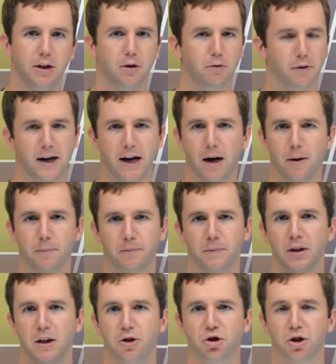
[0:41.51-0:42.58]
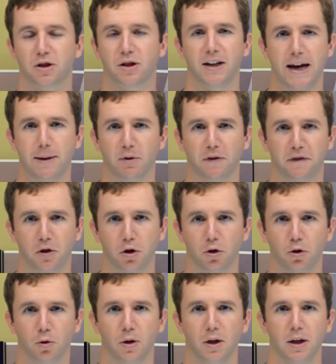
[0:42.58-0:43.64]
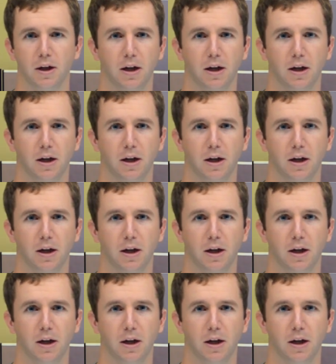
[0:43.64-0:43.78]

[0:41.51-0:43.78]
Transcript: Graham, just to name a few,